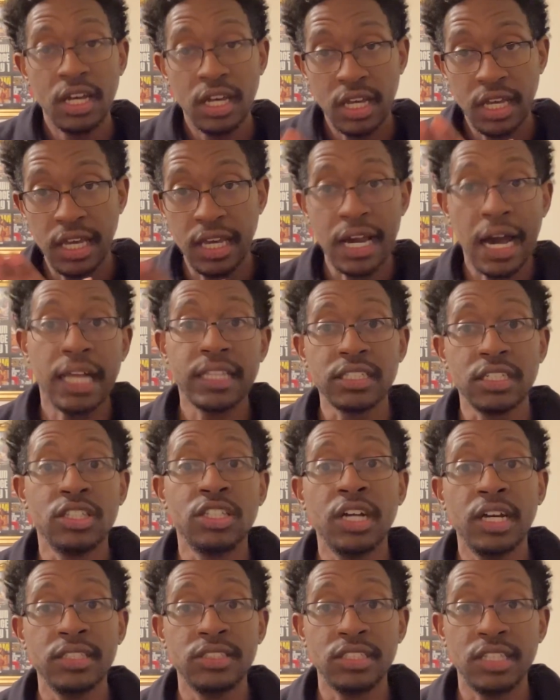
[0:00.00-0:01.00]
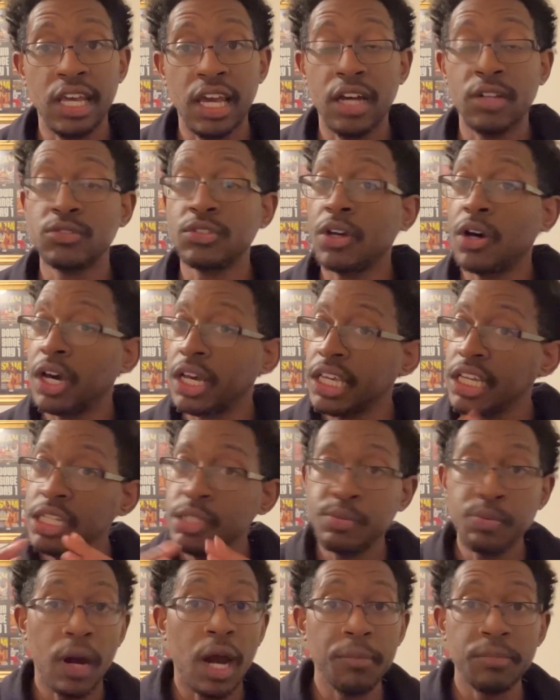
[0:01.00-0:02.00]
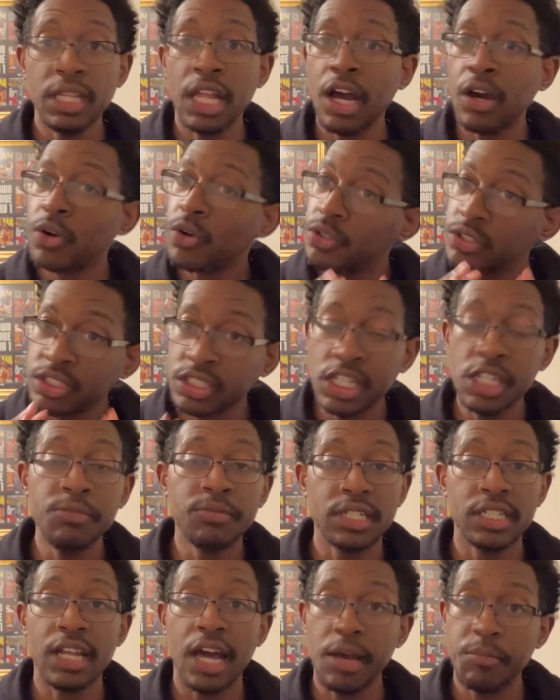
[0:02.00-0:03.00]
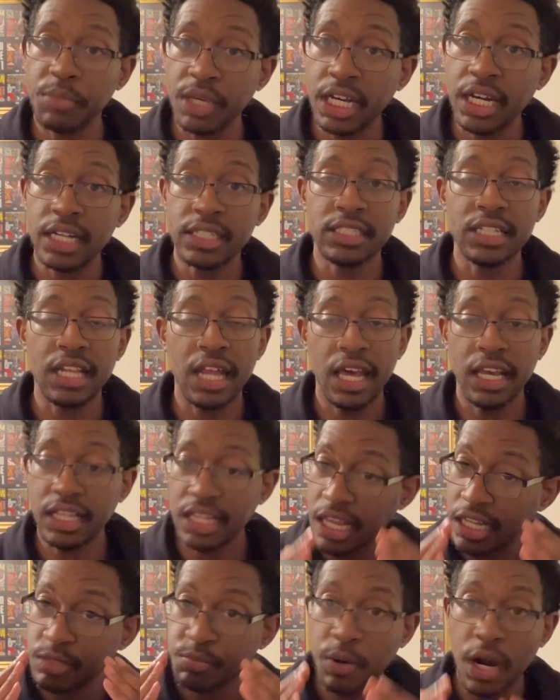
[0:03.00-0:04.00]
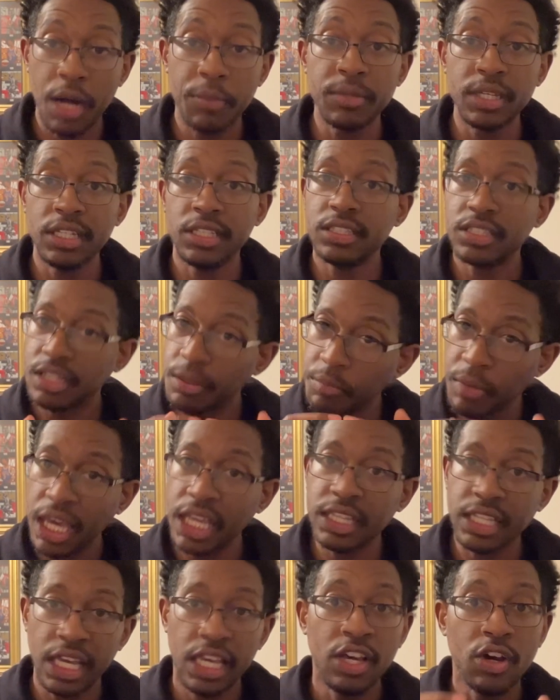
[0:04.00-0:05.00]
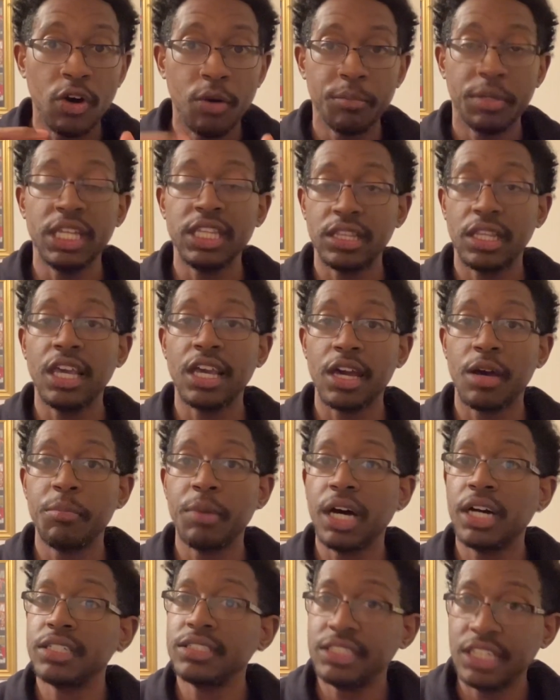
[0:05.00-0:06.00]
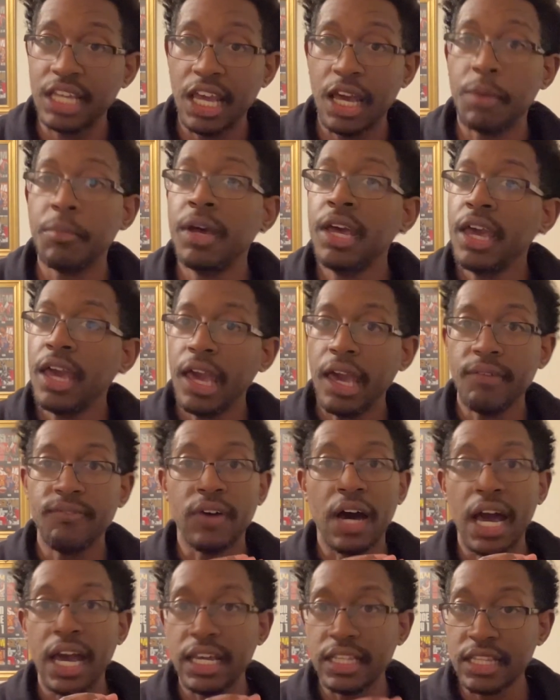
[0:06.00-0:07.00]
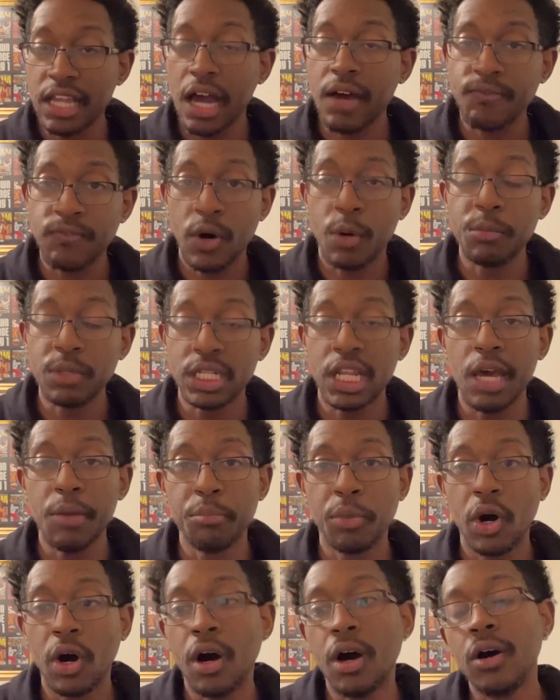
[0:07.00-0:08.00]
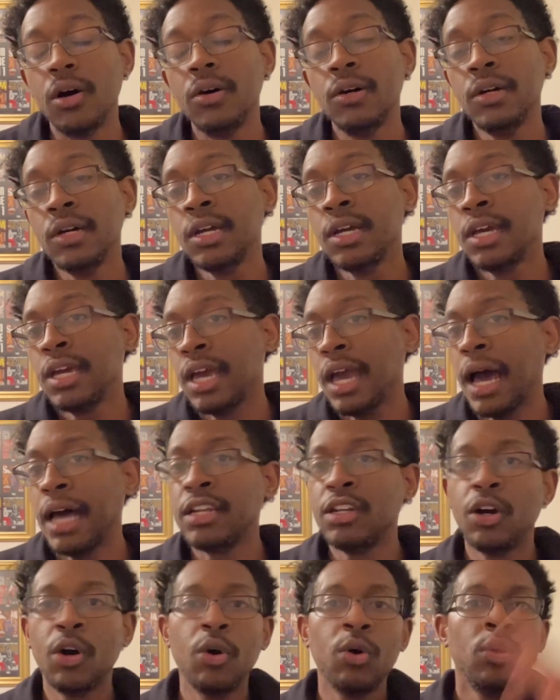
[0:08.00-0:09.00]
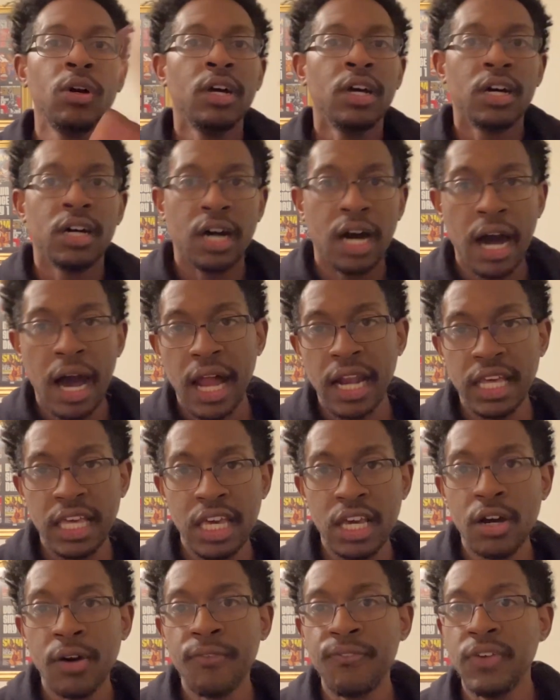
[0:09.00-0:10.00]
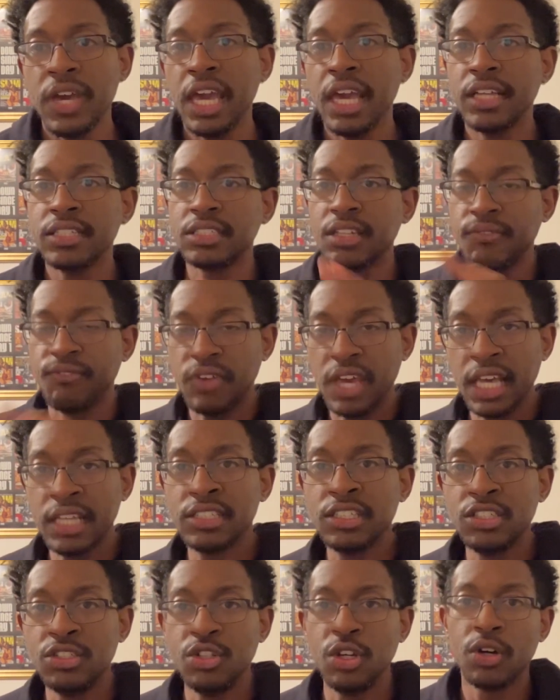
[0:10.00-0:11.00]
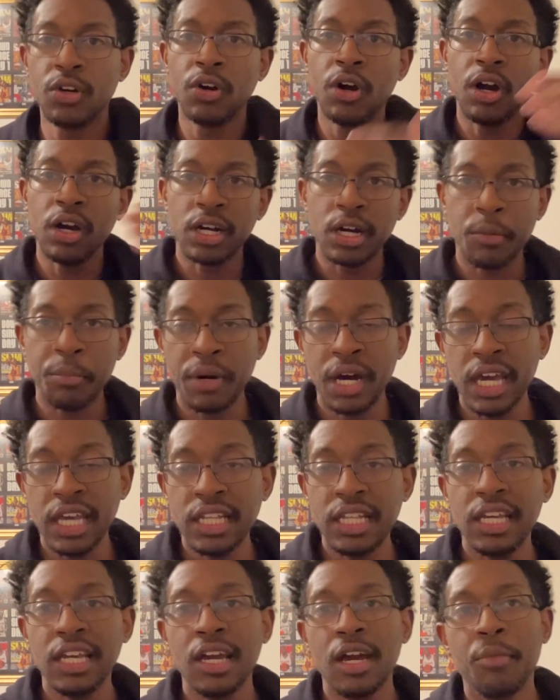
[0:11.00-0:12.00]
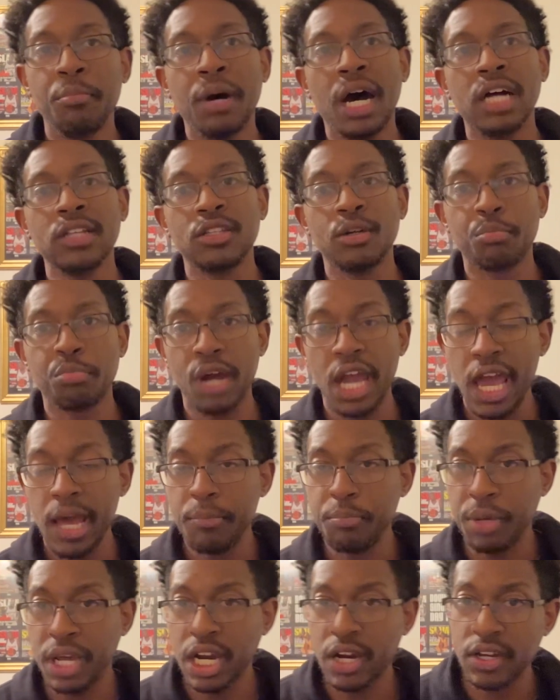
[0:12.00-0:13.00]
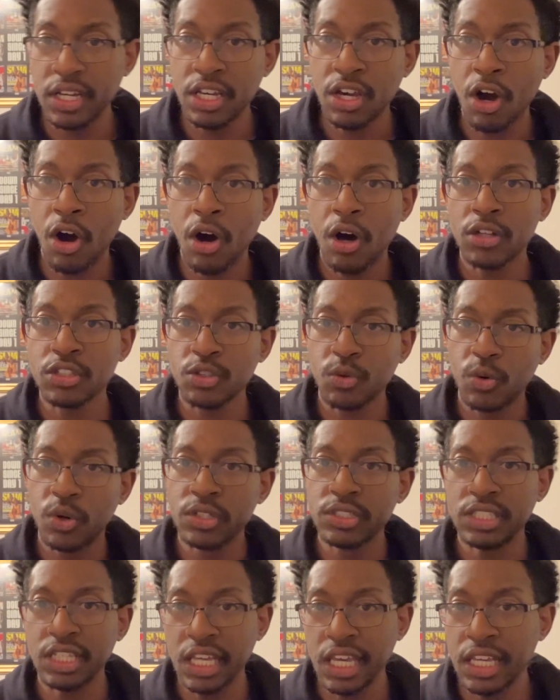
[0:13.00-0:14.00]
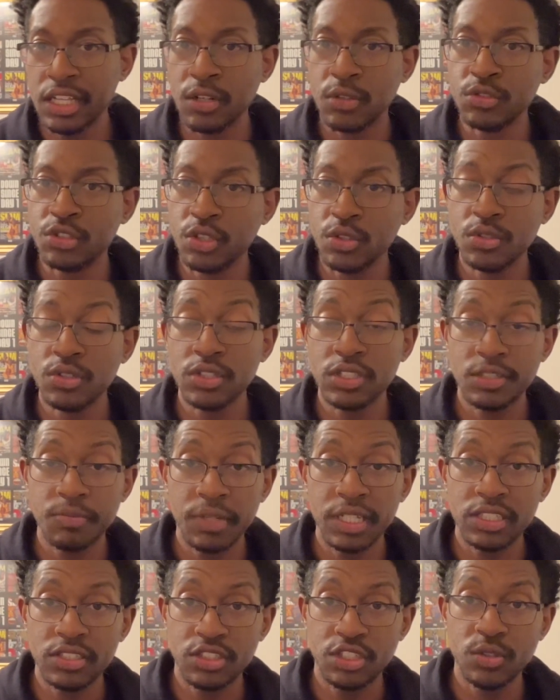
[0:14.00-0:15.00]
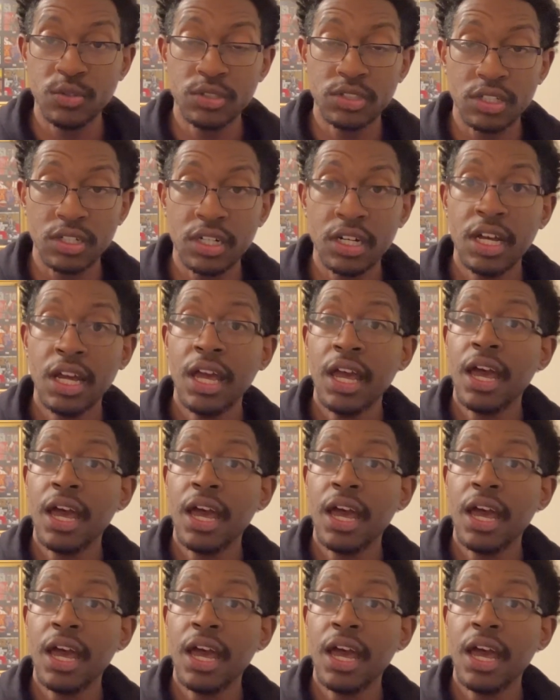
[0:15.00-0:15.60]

and got the touchdown. So he's probably not going to sleep tonight because of that. That's probably the main thing he's going to be thinking about is, damn, if I had not fumbled that ball. I know a lot of Eagle fans and fans in general are complaining about the Bradberry call towards the end on Juju Smith-Schuster.